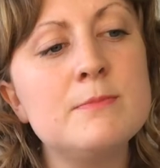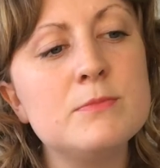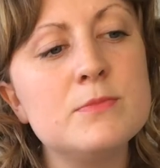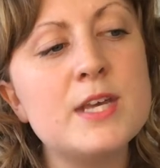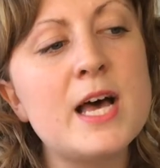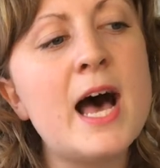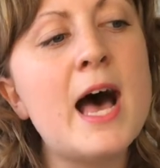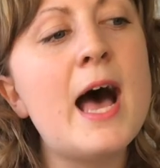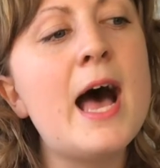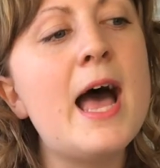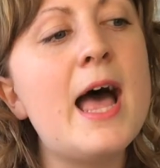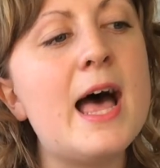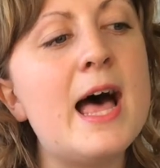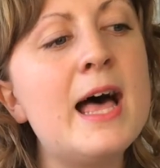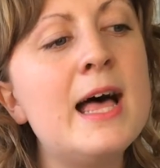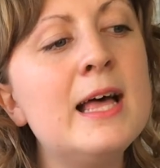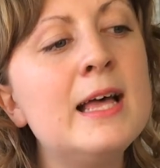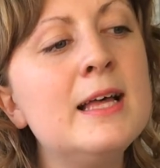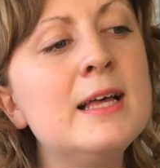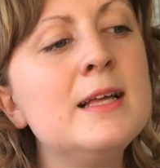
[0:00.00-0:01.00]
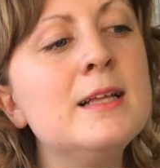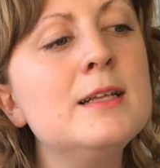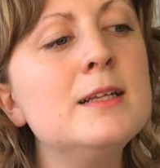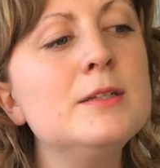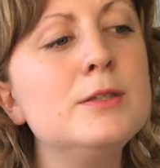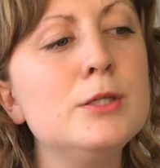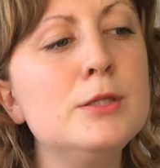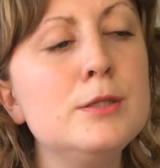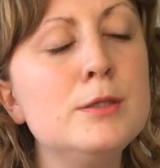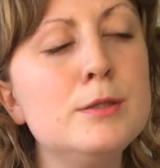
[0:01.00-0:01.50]
I
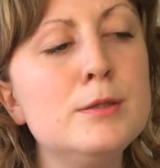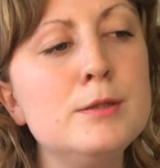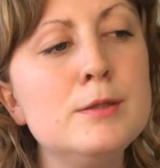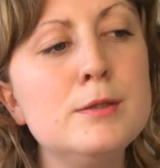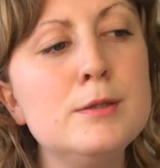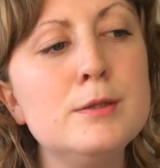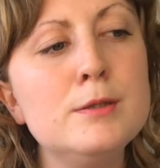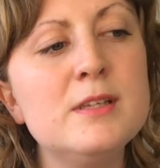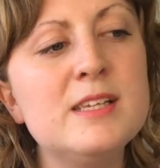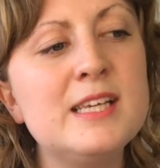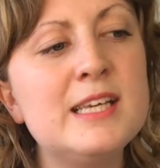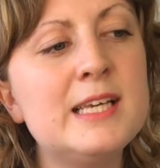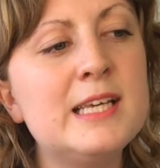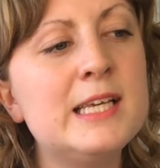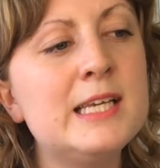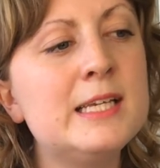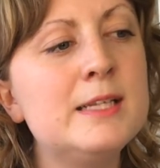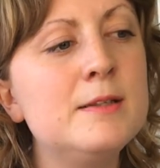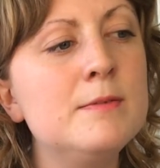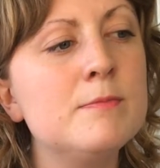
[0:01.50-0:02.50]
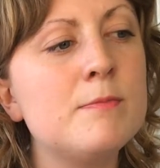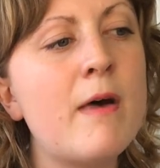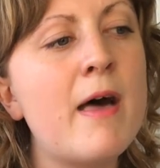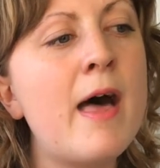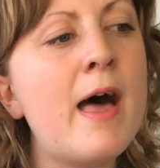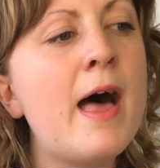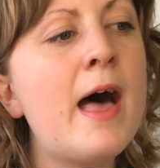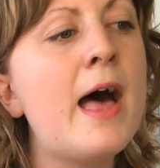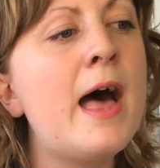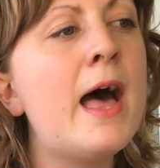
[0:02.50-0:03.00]
held you in
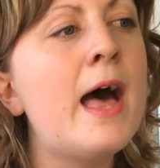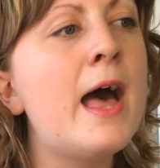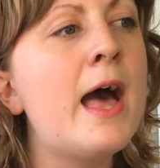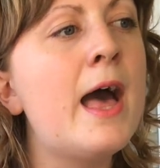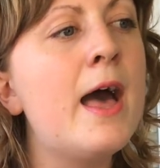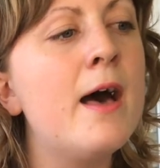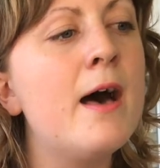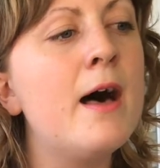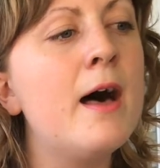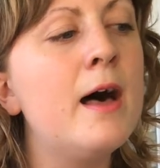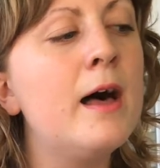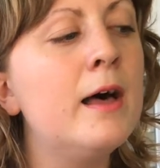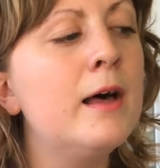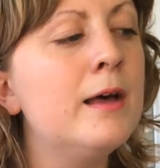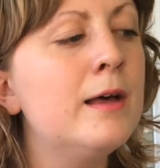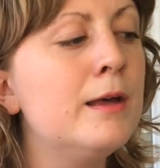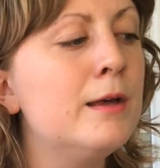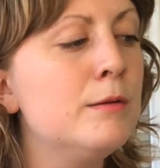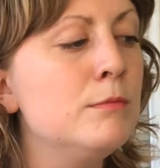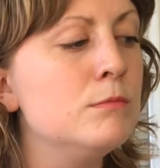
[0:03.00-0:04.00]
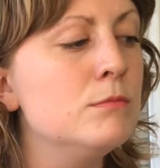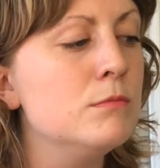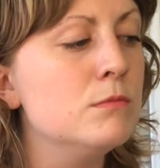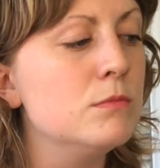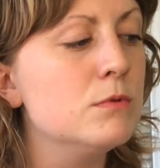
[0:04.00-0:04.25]
my arms.